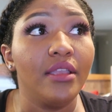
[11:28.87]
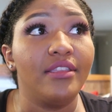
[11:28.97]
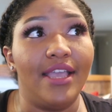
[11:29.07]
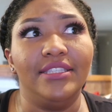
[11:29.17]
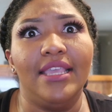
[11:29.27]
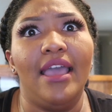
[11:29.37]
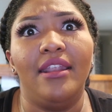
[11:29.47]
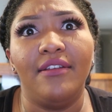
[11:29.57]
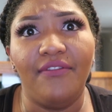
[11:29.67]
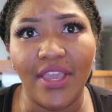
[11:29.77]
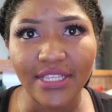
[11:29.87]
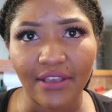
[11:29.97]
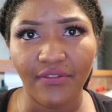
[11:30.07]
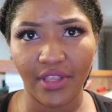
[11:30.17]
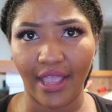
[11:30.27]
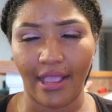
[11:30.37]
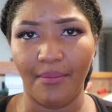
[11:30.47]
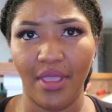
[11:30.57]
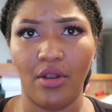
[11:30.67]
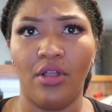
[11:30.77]
That's kind of the phase I feel like
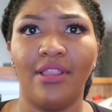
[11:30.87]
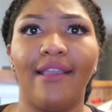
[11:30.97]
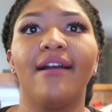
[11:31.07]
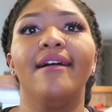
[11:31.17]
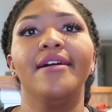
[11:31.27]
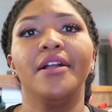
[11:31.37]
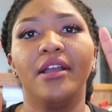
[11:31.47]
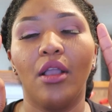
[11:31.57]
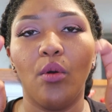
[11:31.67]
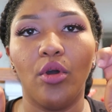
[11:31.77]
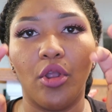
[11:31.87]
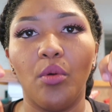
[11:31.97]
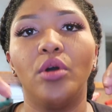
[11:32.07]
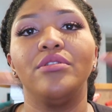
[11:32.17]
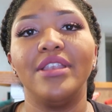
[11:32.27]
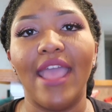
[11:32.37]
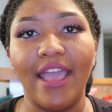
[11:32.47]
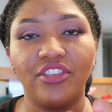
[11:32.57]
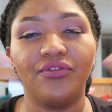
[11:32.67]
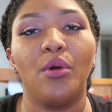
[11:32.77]
I'm in on, like a quote unquote
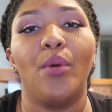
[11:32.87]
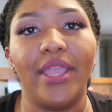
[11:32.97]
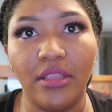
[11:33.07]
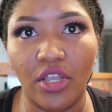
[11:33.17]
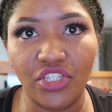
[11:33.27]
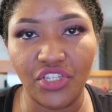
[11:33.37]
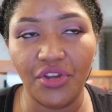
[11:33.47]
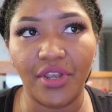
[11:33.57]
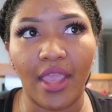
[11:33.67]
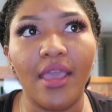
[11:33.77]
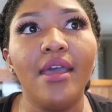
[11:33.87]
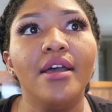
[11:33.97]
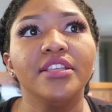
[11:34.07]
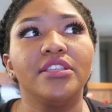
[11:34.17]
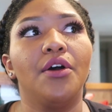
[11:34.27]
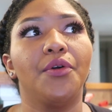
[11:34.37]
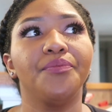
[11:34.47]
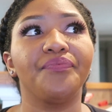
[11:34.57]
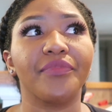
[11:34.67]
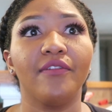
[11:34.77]
natural weight loss journey.
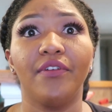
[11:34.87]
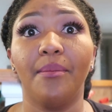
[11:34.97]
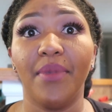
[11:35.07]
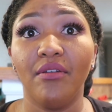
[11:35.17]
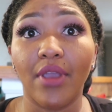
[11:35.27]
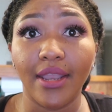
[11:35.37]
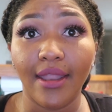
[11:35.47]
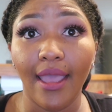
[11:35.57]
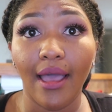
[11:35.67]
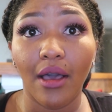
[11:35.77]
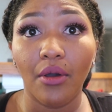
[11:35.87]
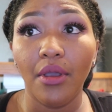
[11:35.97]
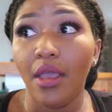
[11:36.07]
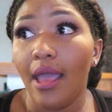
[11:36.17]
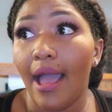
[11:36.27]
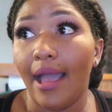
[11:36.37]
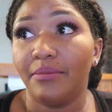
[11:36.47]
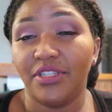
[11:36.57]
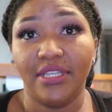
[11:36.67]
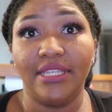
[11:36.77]
So for me right now,
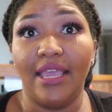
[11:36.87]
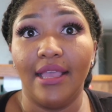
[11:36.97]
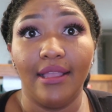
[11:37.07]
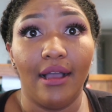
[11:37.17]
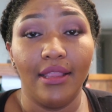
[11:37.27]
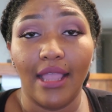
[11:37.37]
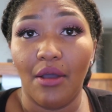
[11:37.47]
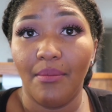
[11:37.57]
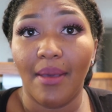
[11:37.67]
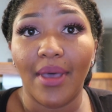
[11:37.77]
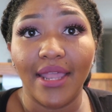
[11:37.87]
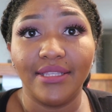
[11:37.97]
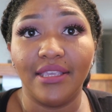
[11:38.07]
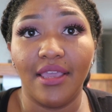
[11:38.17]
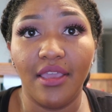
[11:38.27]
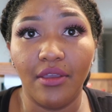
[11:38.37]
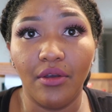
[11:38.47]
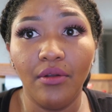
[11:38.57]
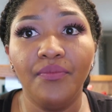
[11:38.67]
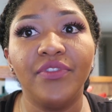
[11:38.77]
I'm just allowing my body to
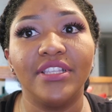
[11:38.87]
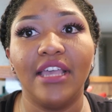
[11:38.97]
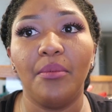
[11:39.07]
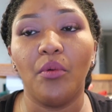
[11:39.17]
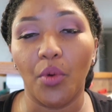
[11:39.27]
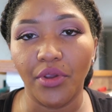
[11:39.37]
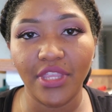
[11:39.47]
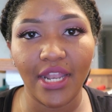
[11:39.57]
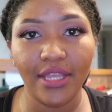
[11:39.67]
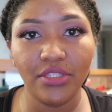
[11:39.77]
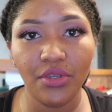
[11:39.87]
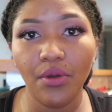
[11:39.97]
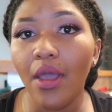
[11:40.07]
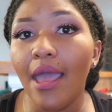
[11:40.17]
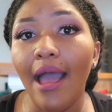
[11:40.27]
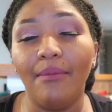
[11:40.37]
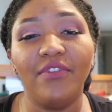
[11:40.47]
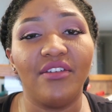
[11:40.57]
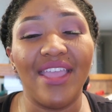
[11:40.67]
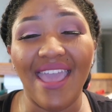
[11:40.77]
heal. The type of work that I do, I'm
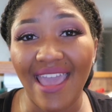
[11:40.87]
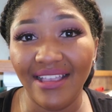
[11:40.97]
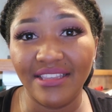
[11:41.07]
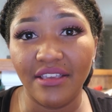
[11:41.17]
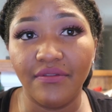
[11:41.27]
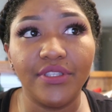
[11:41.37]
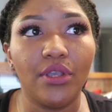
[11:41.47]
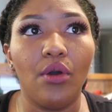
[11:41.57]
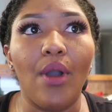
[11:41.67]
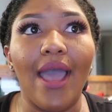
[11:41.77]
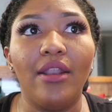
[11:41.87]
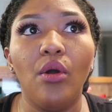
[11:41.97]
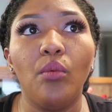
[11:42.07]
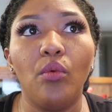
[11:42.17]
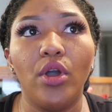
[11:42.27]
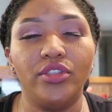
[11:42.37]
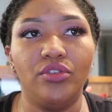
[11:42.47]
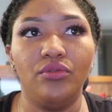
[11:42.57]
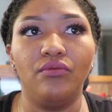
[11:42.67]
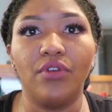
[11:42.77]
very active, so I don't want
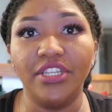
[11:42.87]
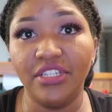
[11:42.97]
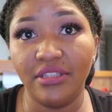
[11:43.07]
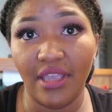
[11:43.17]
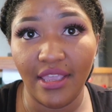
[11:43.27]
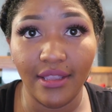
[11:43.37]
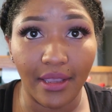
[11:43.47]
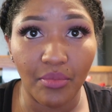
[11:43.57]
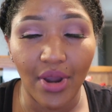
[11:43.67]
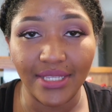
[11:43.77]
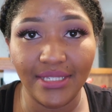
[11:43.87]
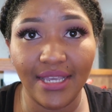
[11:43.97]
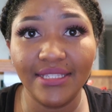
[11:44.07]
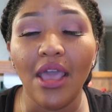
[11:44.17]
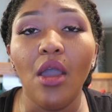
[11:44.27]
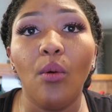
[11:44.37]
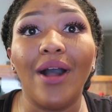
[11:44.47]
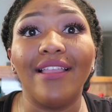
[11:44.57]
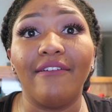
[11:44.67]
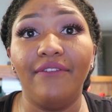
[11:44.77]
to rush the healing process.
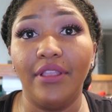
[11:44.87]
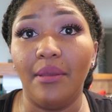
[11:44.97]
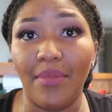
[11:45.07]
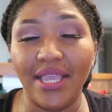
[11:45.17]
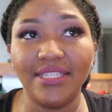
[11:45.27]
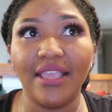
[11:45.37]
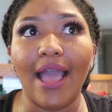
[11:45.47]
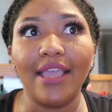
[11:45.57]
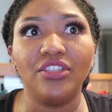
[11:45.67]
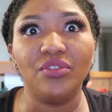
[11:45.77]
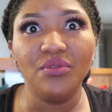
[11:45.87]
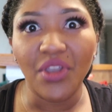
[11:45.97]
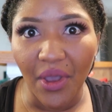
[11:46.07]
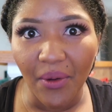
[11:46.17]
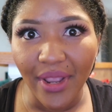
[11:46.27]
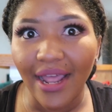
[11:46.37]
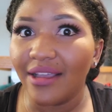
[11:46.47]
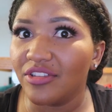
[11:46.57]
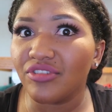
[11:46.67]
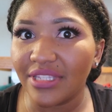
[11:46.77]
While I feel amazing, I do know and I
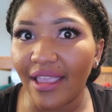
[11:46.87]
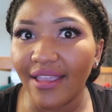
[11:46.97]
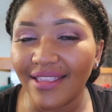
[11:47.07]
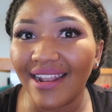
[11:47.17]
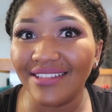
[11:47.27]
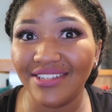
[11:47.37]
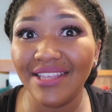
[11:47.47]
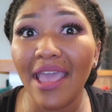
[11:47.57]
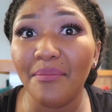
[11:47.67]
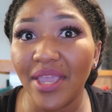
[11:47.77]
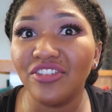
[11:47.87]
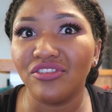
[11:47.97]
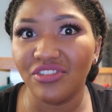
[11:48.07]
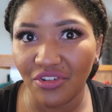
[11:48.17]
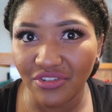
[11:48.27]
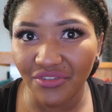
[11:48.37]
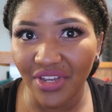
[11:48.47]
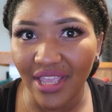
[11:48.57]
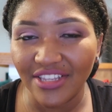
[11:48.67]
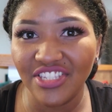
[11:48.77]
understand that I just had major
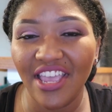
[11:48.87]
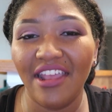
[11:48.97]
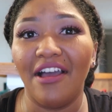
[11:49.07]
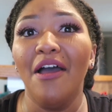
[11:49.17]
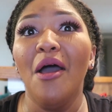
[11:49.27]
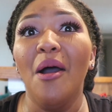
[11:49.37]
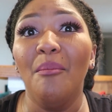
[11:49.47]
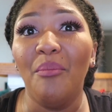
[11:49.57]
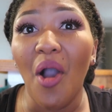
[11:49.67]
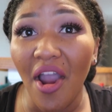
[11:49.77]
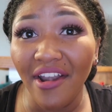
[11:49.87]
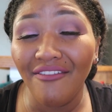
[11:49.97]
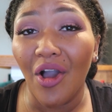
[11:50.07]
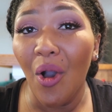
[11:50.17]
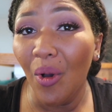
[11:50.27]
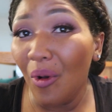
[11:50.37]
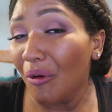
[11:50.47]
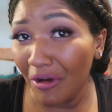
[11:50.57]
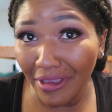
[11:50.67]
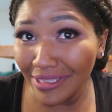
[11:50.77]
surgery. I just had a part of a whole
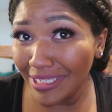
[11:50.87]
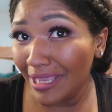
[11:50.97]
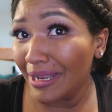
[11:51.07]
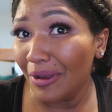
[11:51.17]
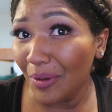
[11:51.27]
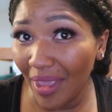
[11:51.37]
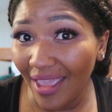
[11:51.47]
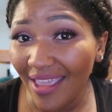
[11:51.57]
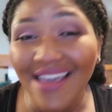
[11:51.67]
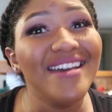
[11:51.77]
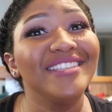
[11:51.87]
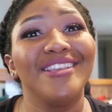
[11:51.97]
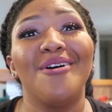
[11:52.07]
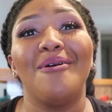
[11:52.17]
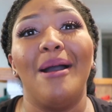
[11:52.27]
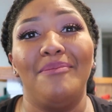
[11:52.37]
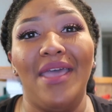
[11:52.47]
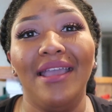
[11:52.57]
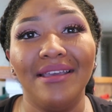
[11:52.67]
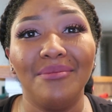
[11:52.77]
organ taken out, okay? So I'm
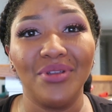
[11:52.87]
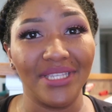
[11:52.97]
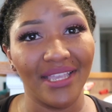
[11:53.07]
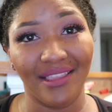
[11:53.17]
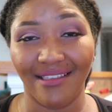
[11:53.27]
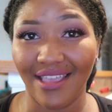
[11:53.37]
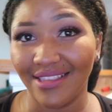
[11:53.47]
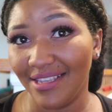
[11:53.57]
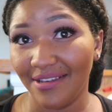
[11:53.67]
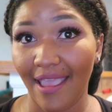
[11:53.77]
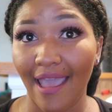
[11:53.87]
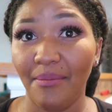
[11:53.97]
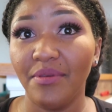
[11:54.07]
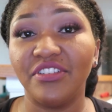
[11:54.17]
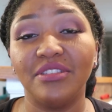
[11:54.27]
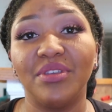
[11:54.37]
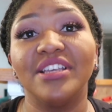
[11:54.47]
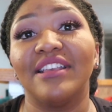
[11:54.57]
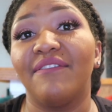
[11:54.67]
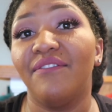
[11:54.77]
not gonna pretend like that didn't happen just
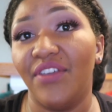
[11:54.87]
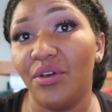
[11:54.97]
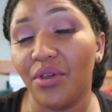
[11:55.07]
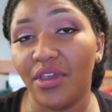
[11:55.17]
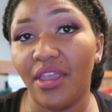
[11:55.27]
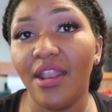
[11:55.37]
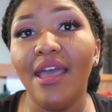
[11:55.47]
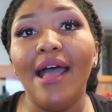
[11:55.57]
because I feel good.